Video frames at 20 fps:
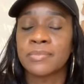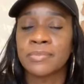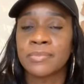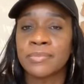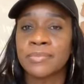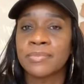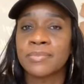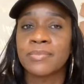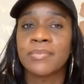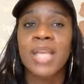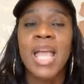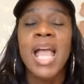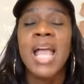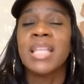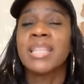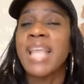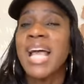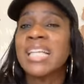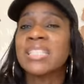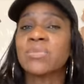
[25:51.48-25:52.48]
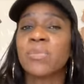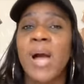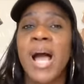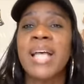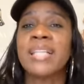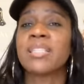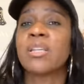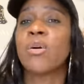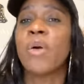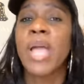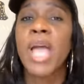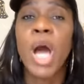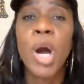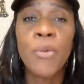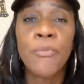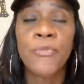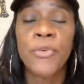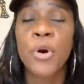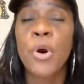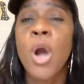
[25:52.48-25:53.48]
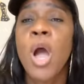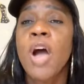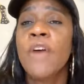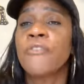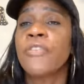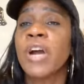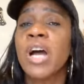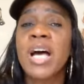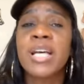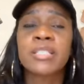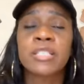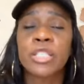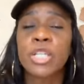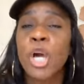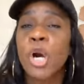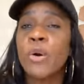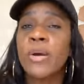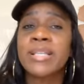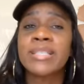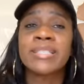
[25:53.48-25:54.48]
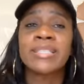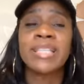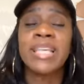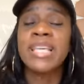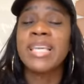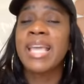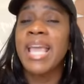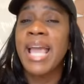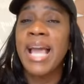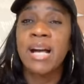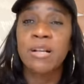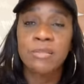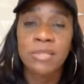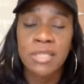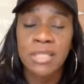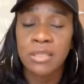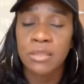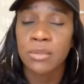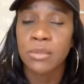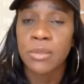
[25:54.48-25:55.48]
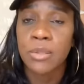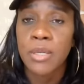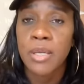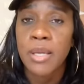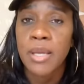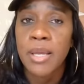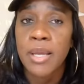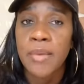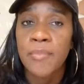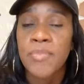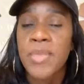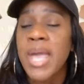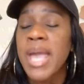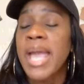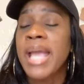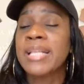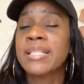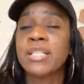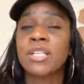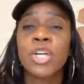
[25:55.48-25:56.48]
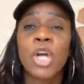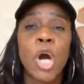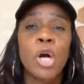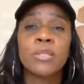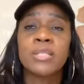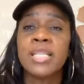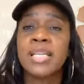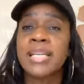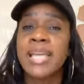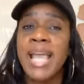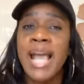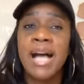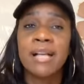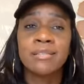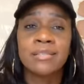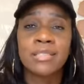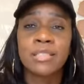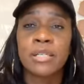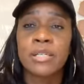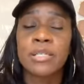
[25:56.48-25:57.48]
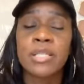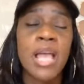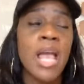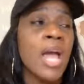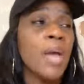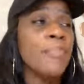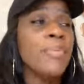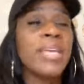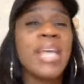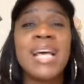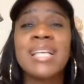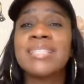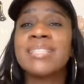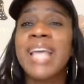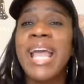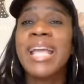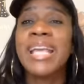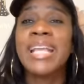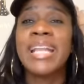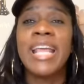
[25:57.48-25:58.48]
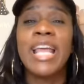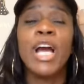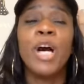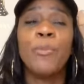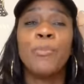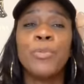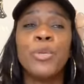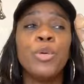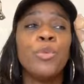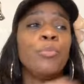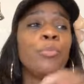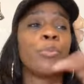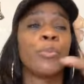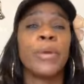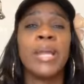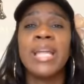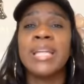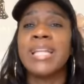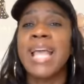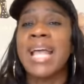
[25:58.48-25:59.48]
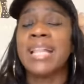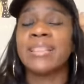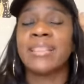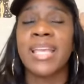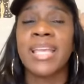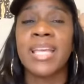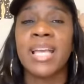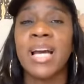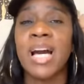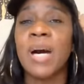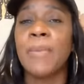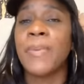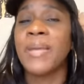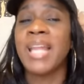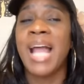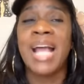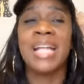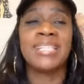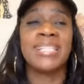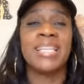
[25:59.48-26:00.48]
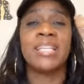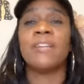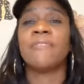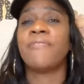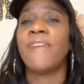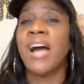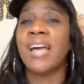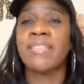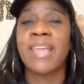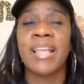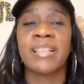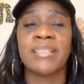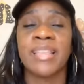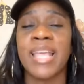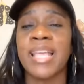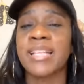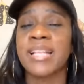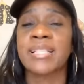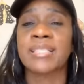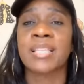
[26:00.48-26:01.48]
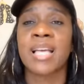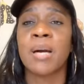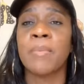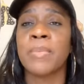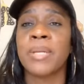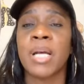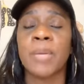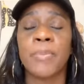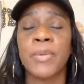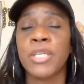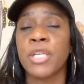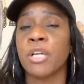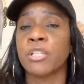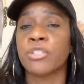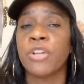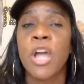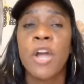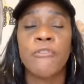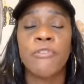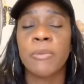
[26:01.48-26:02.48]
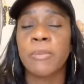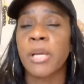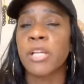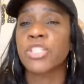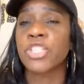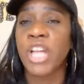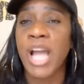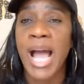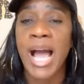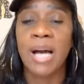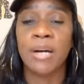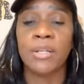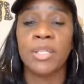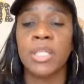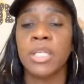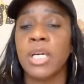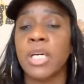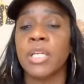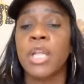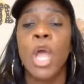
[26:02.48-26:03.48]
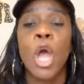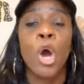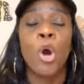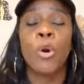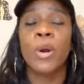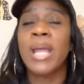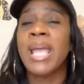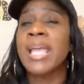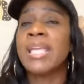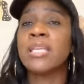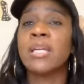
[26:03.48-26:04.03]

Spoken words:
That's why it's so helpful for us to go and seek counsel and to go to counselors, because they can help you bring that thing up and identify that thing that's coming up from your childhood or